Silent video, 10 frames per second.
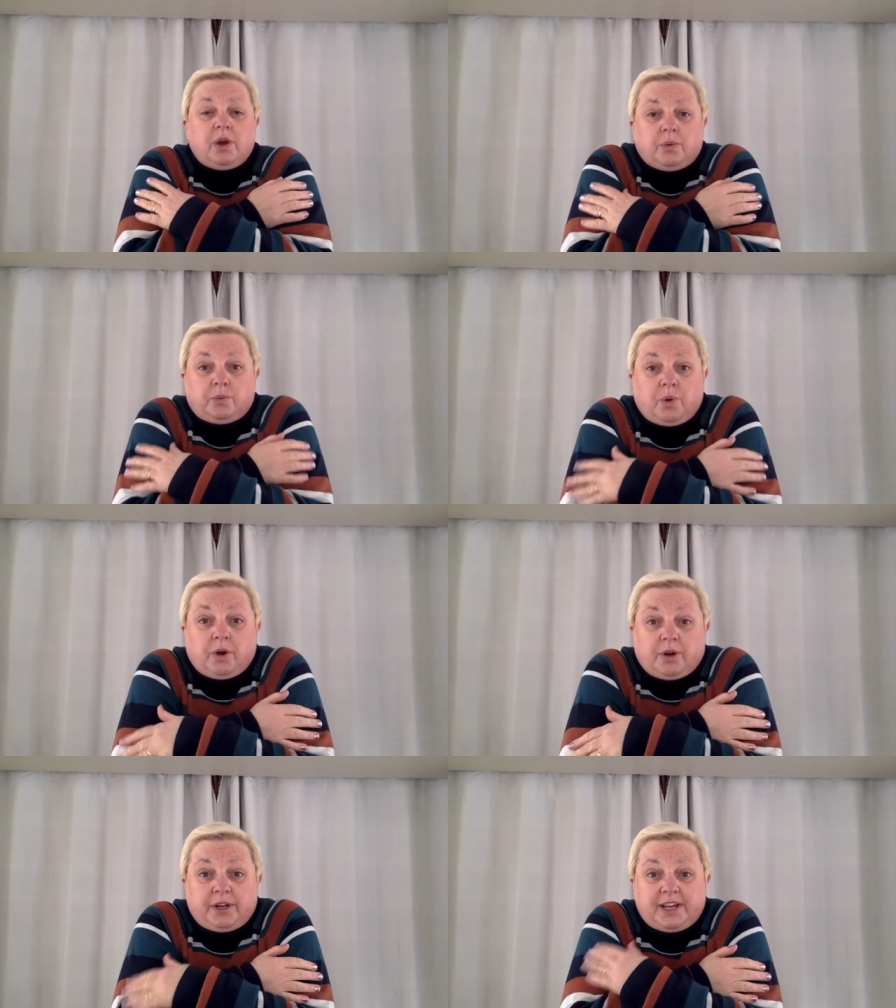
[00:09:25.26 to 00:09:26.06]

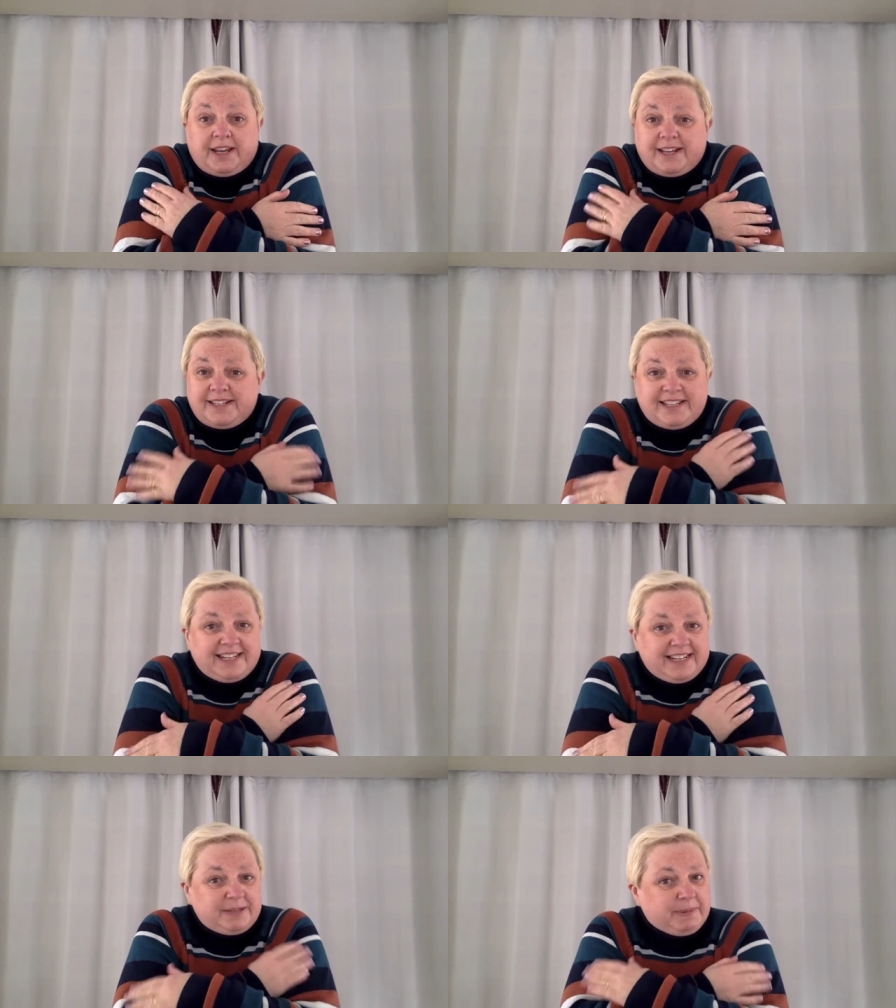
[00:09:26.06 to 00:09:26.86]
wouldn't
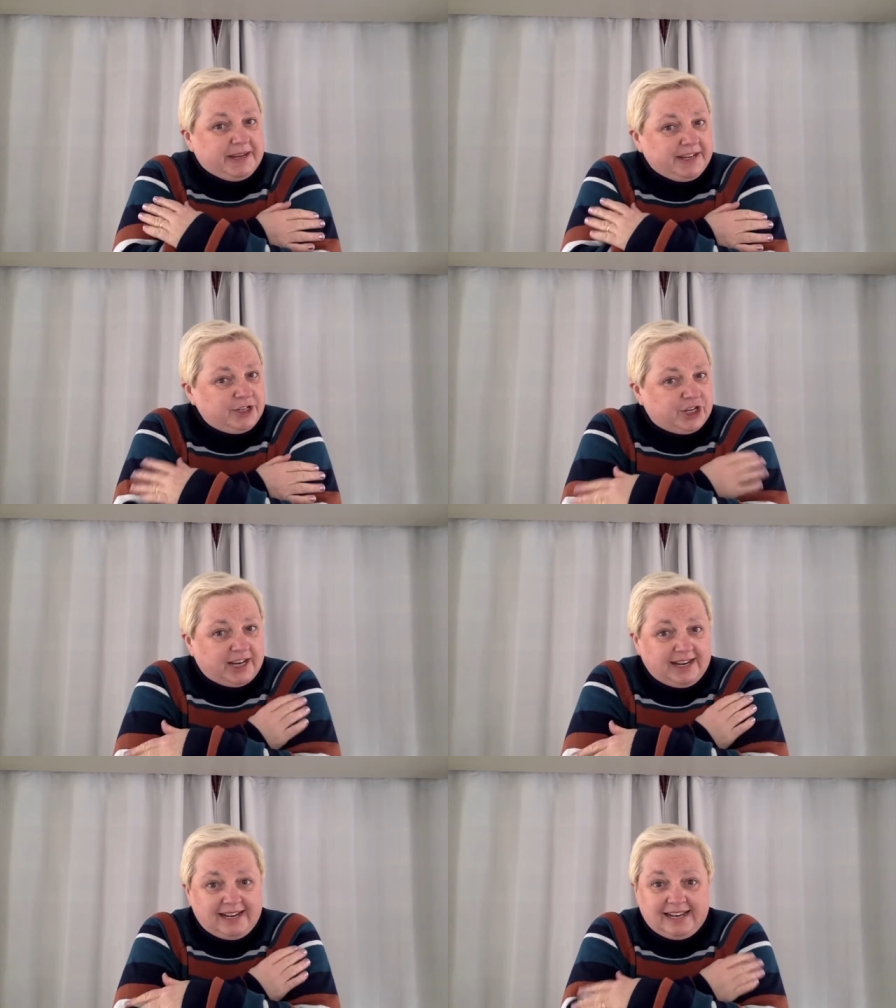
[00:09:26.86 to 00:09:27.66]
it be
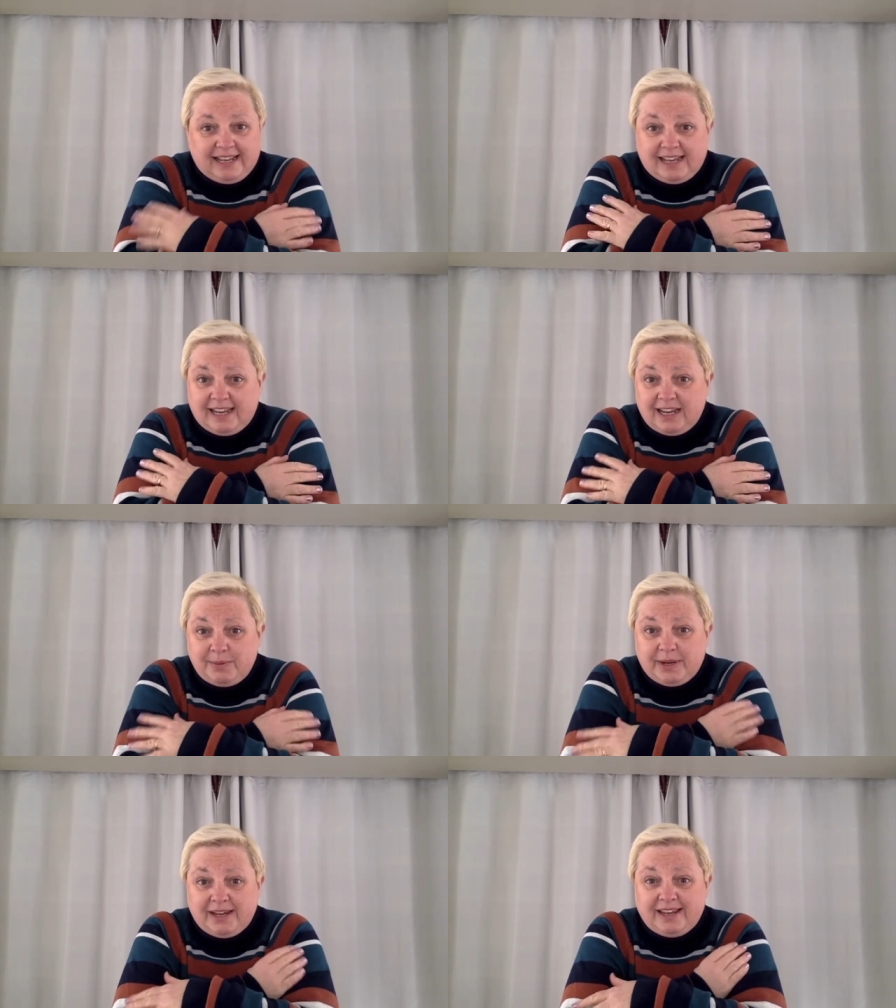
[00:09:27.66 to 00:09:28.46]
chilly with
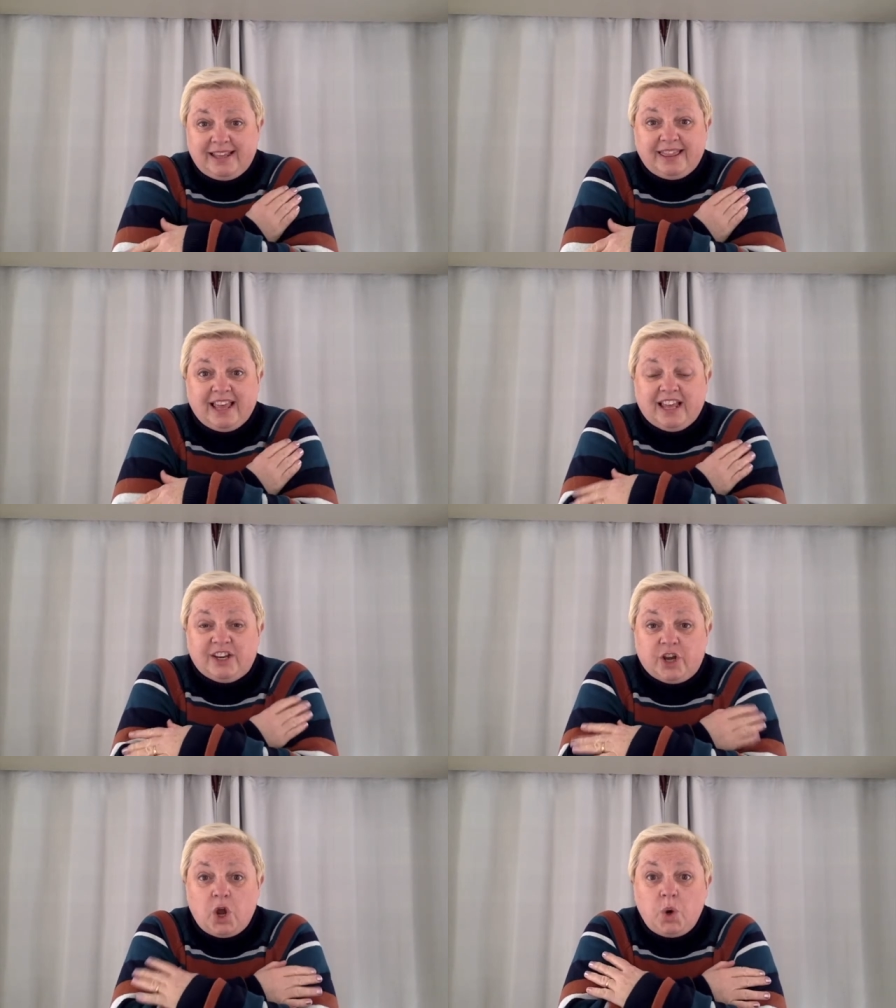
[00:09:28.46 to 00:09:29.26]

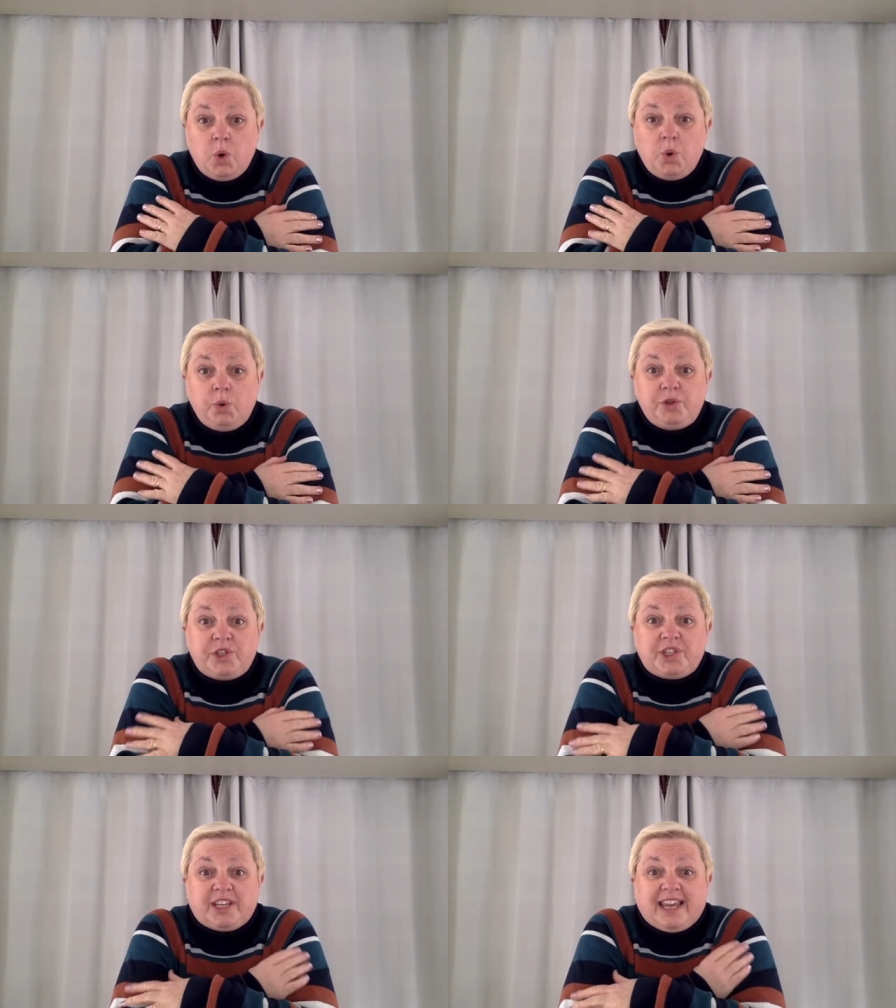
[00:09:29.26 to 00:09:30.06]
no
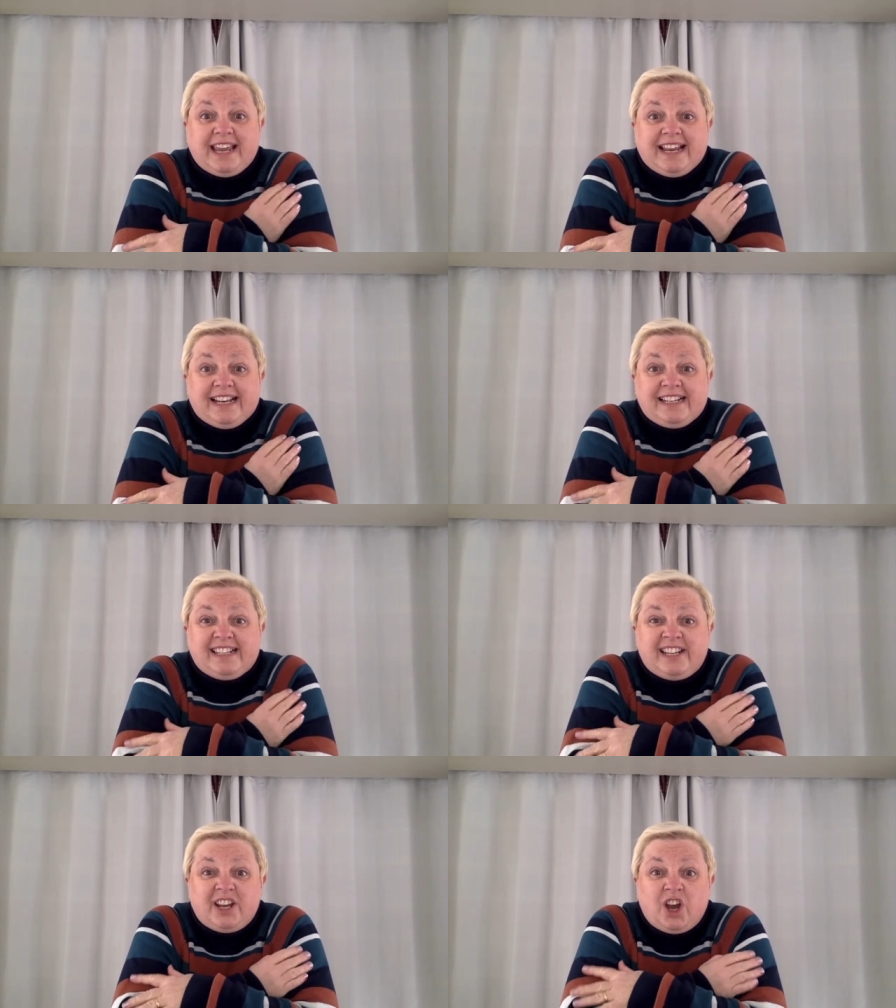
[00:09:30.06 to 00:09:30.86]
skin
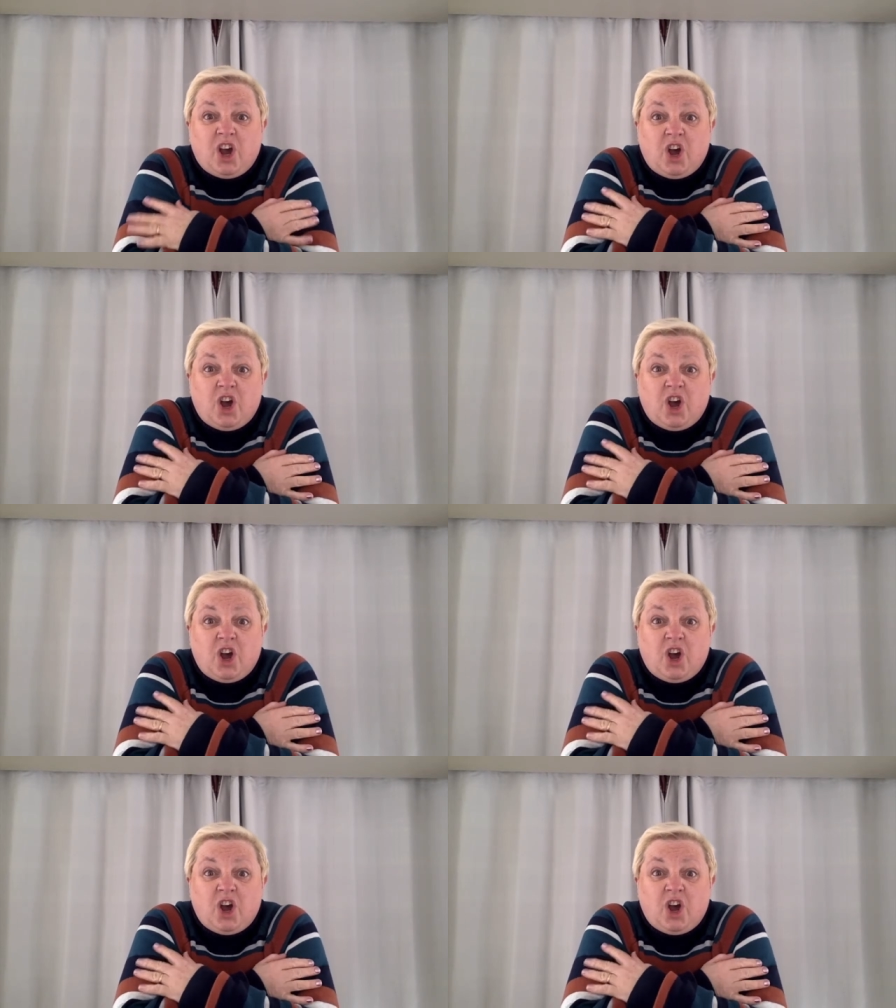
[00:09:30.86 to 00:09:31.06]
on?